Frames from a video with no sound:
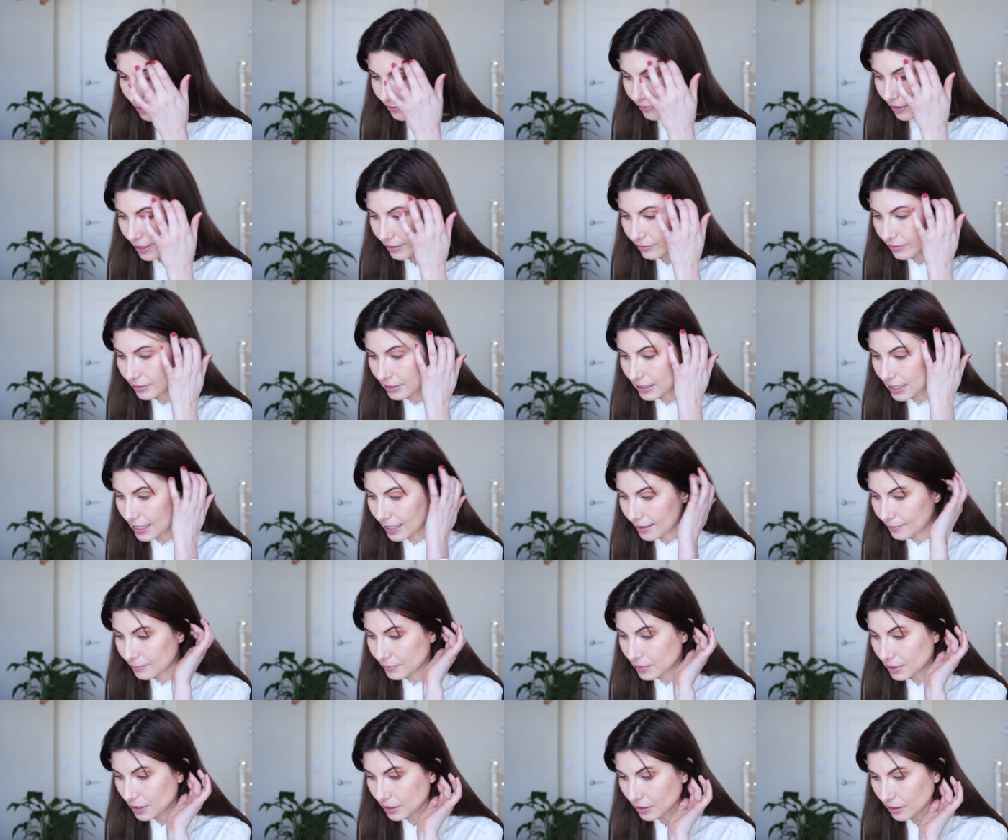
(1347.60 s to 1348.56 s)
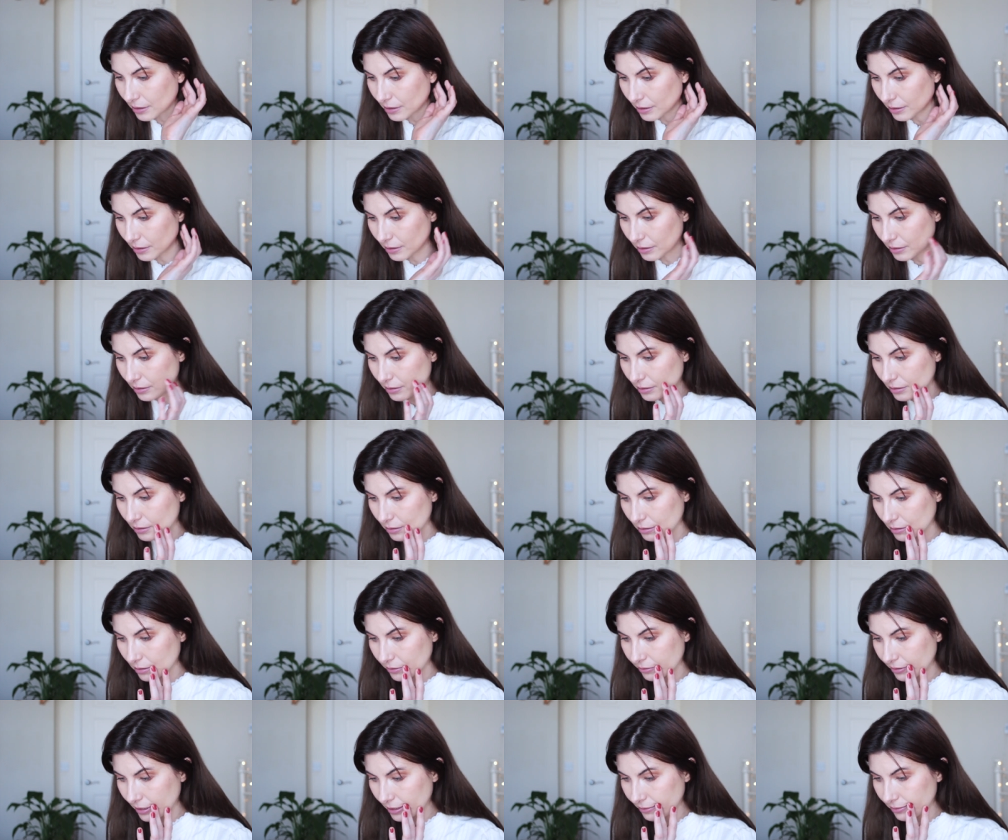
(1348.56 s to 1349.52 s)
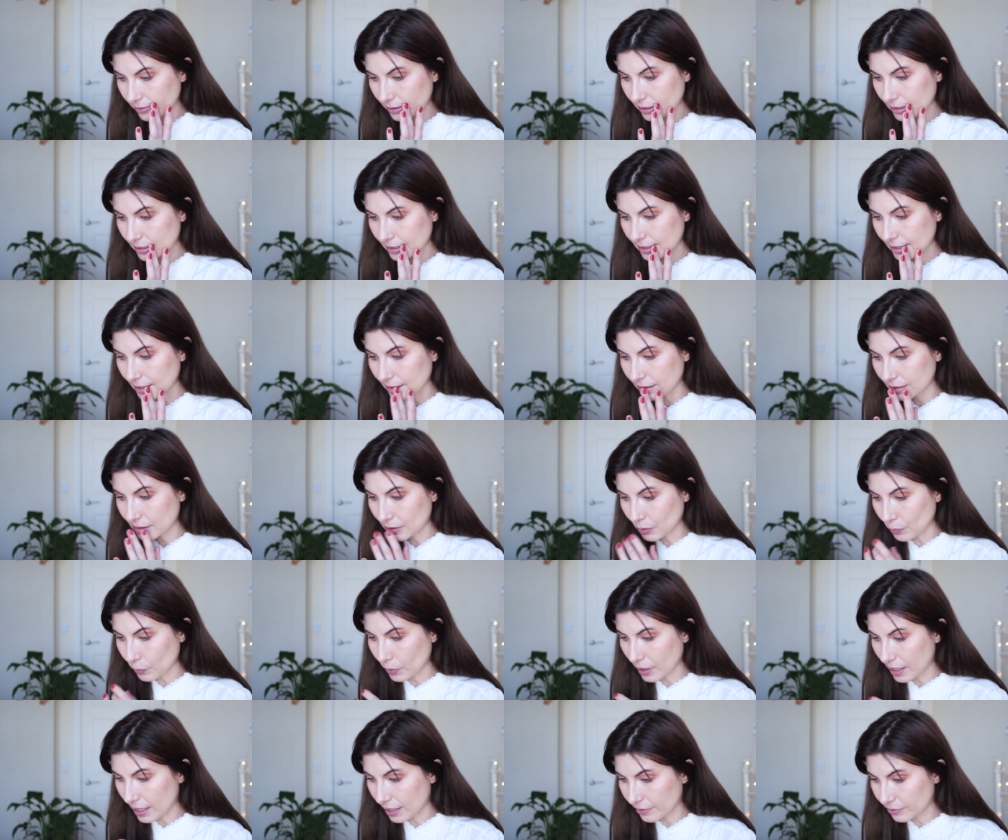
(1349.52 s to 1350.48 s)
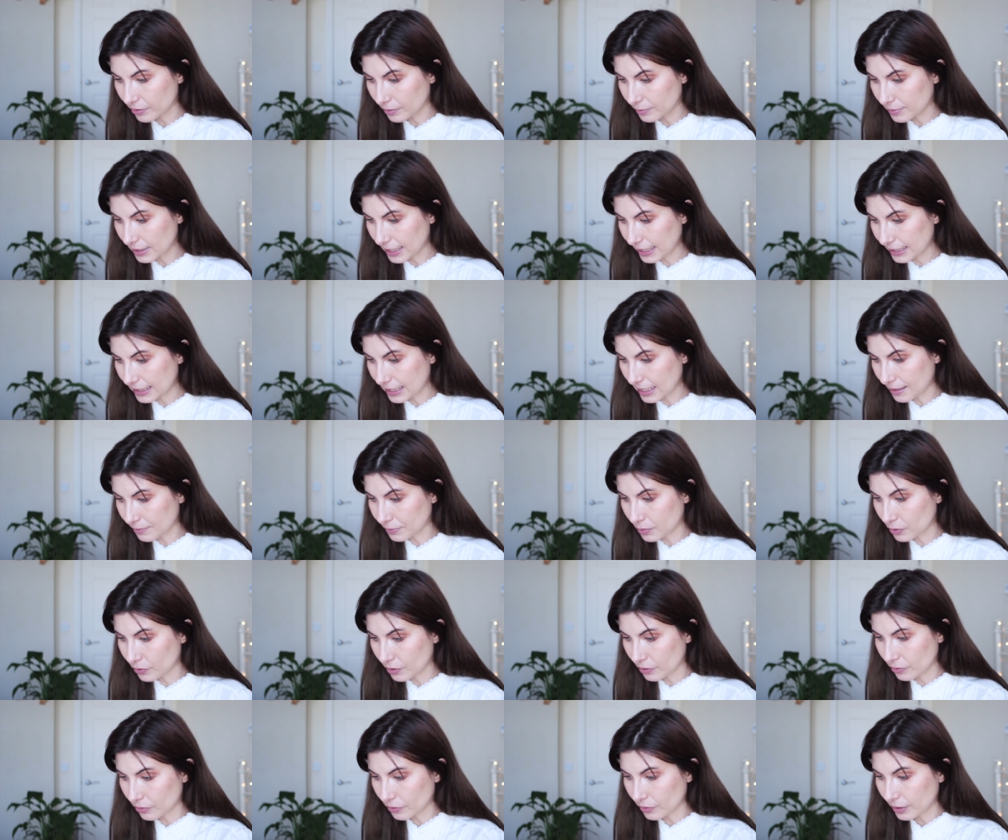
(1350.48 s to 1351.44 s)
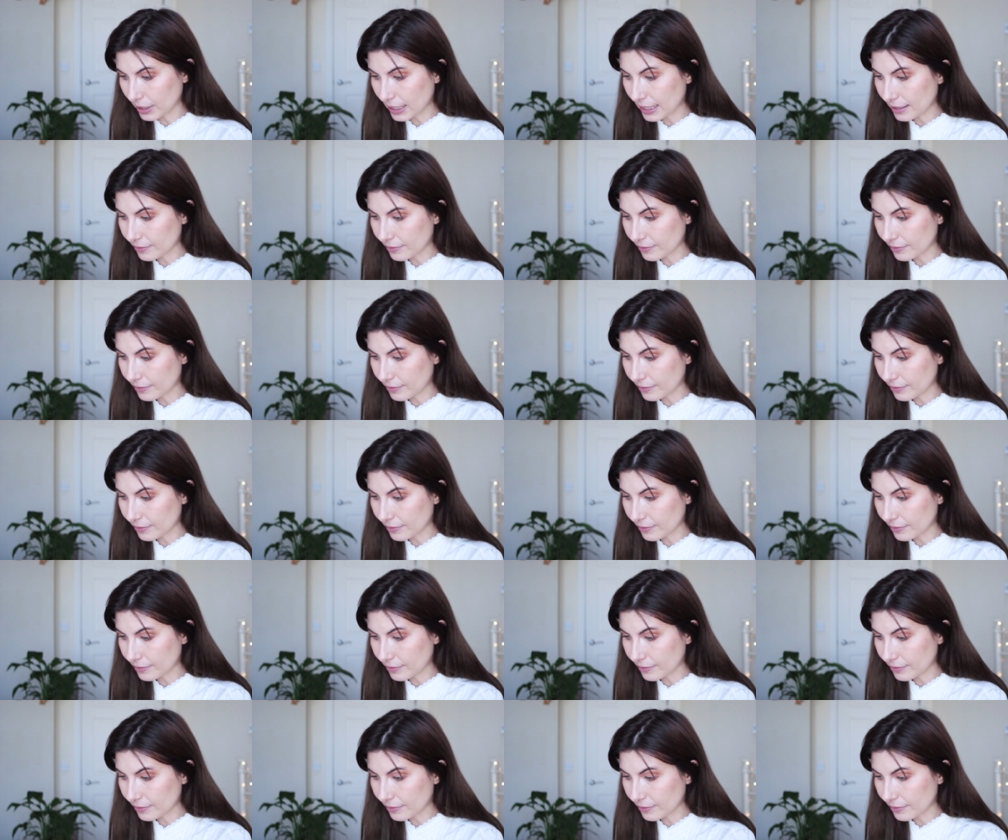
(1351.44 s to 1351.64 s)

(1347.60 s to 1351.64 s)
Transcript: Favorite time to favorite scent to wear from daytime through